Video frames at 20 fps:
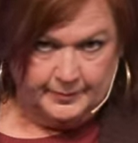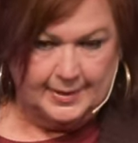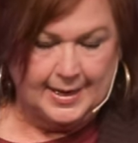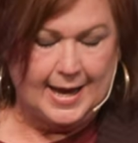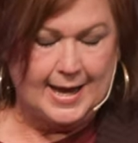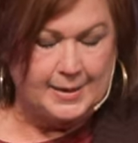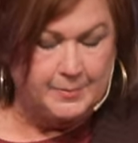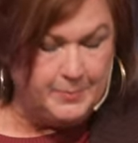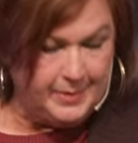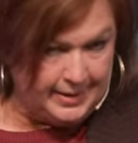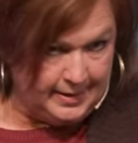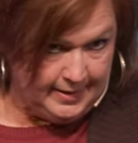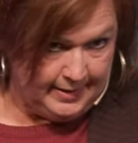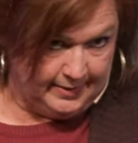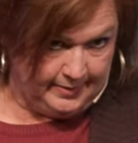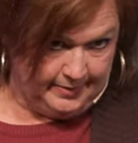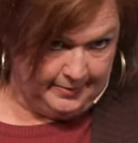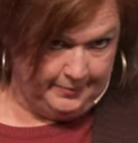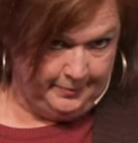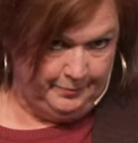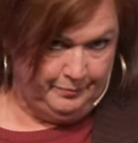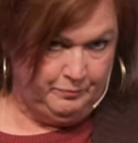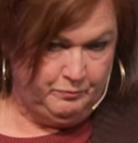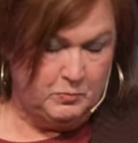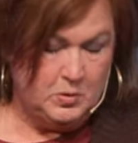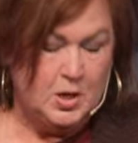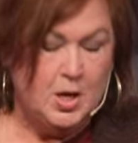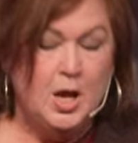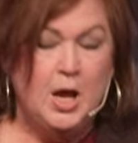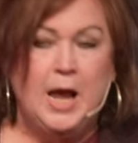Amen.
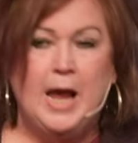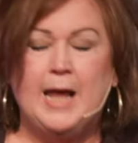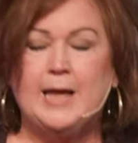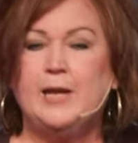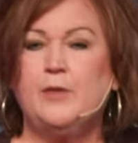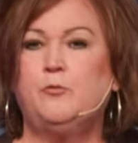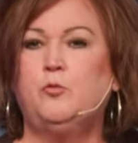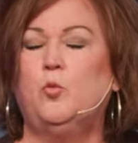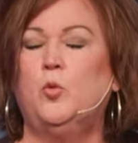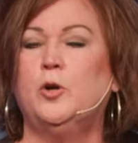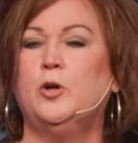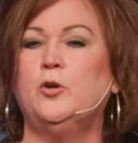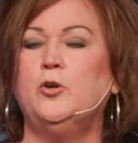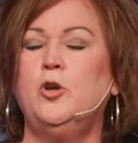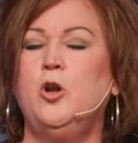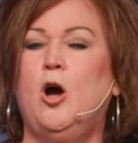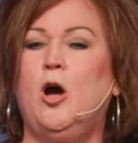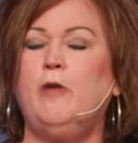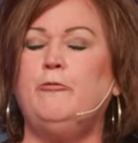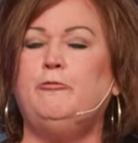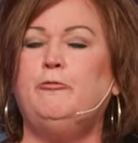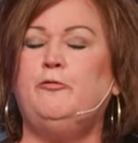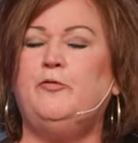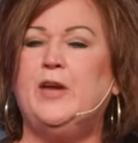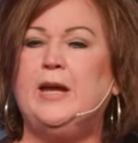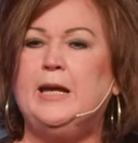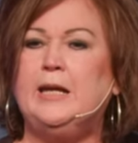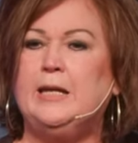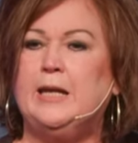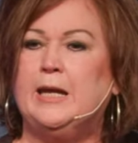And if we're not
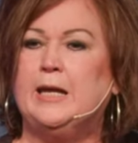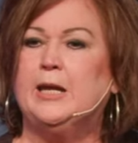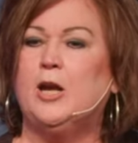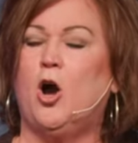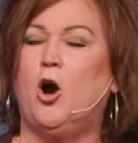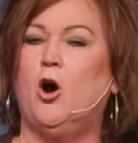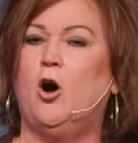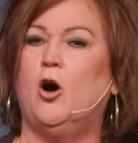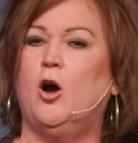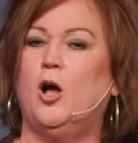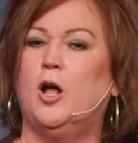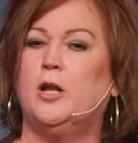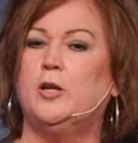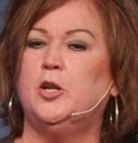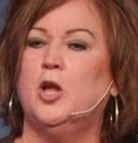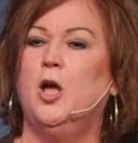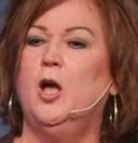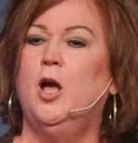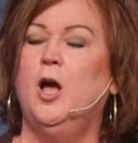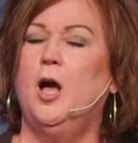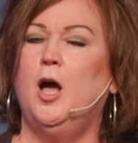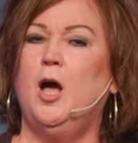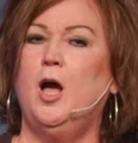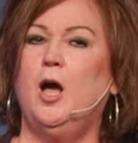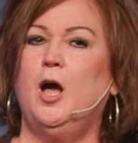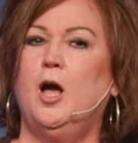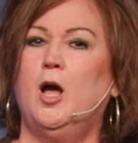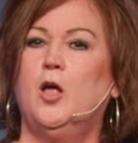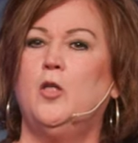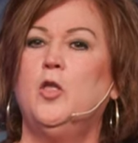feeding on
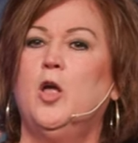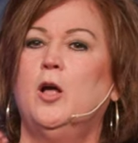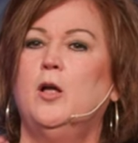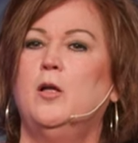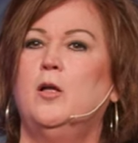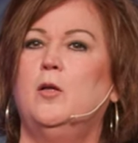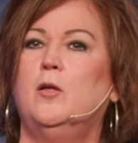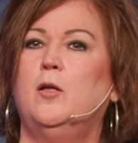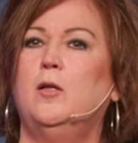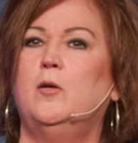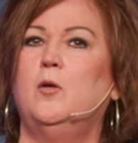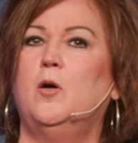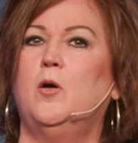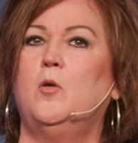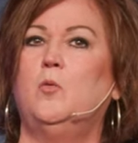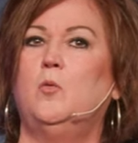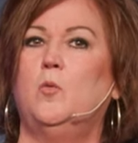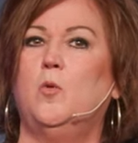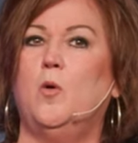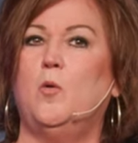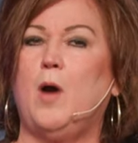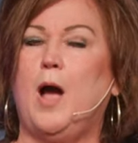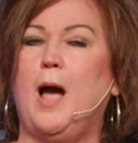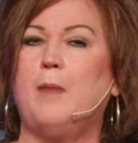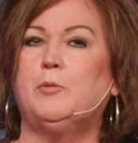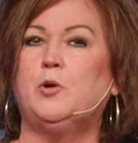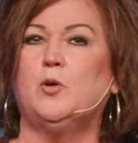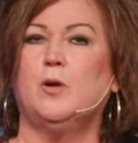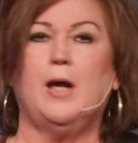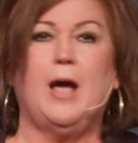uh,
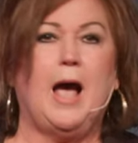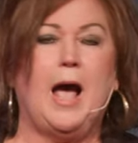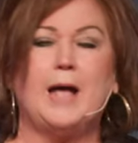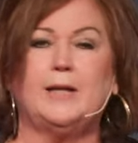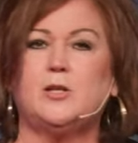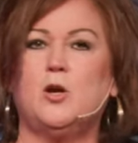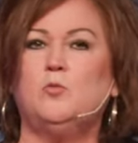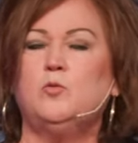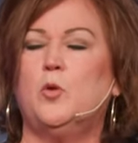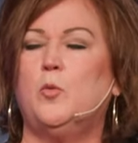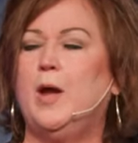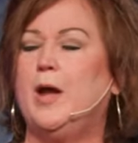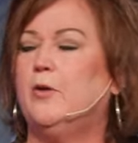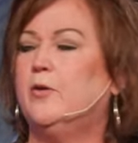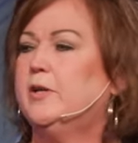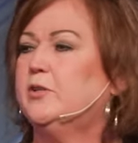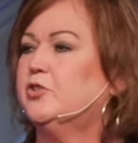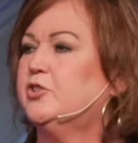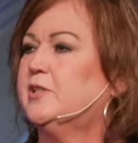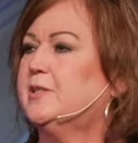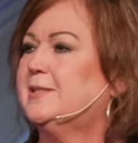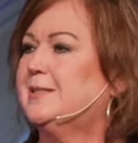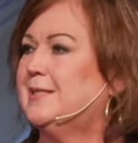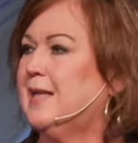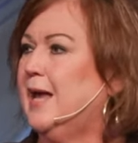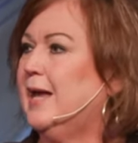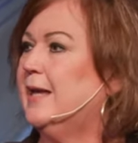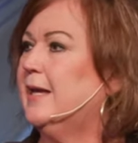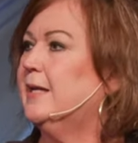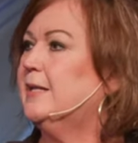I'm, I don't know how else to
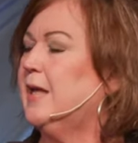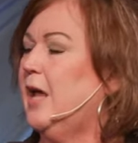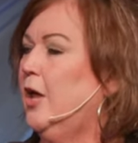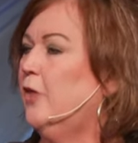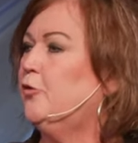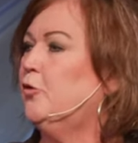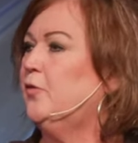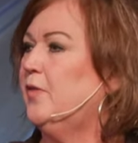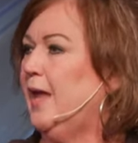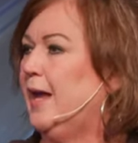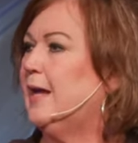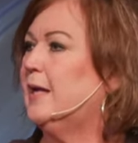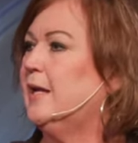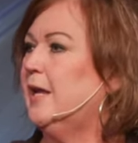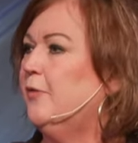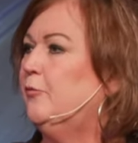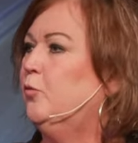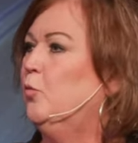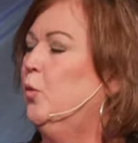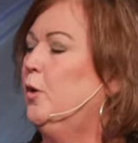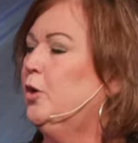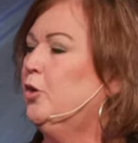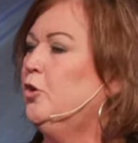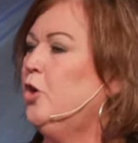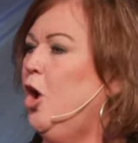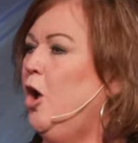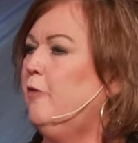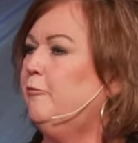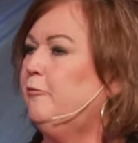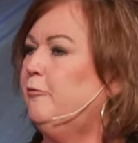say it other than if we're
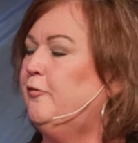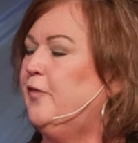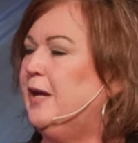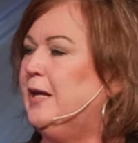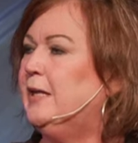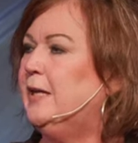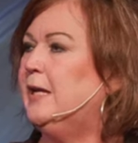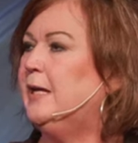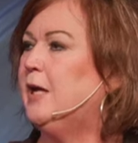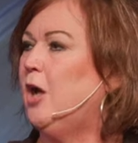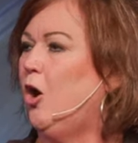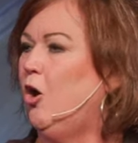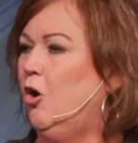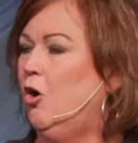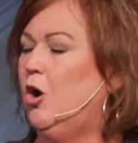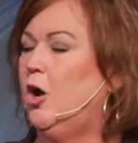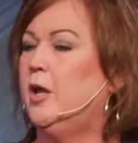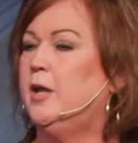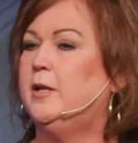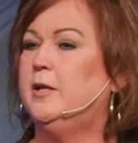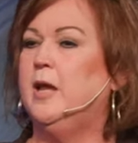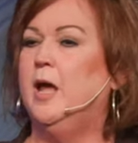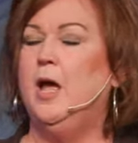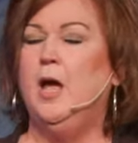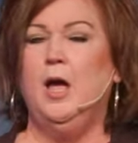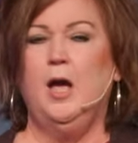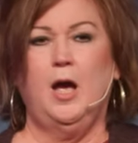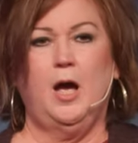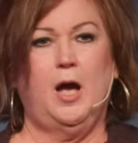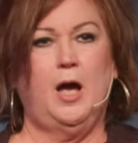not feeding on
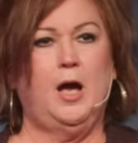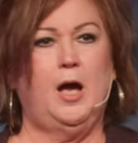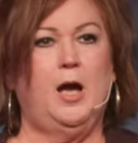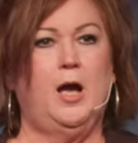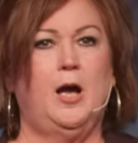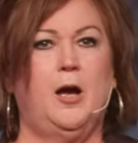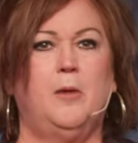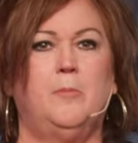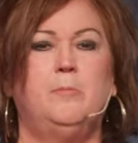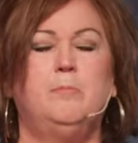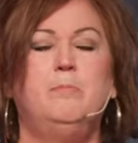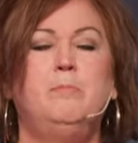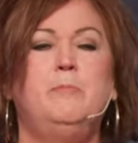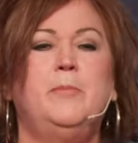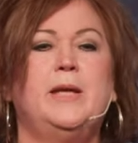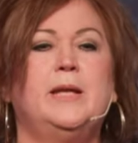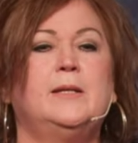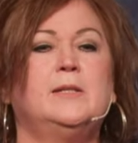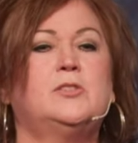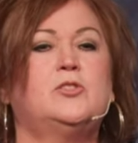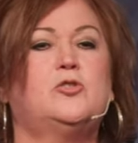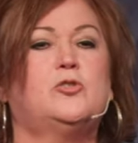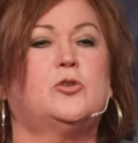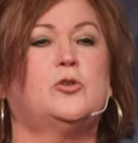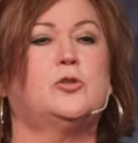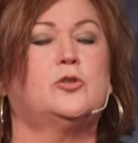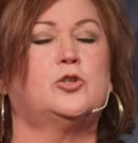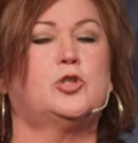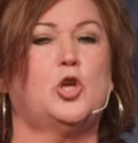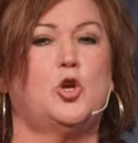uh,
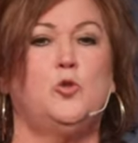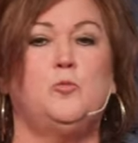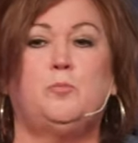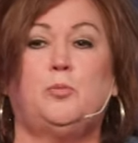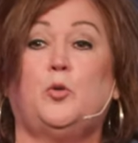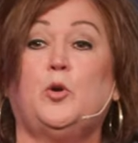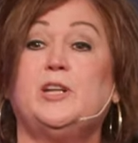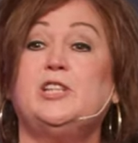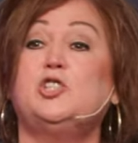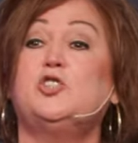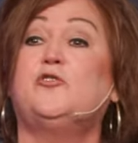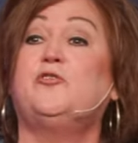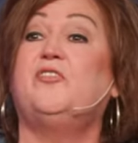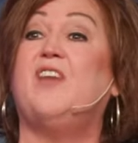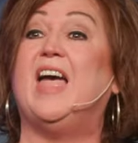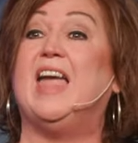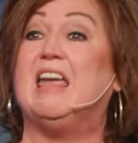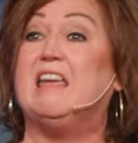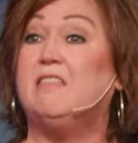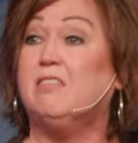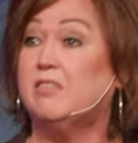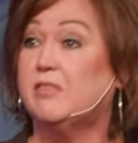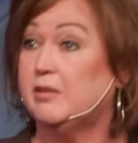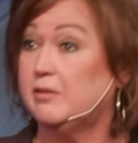ministers who preach faith,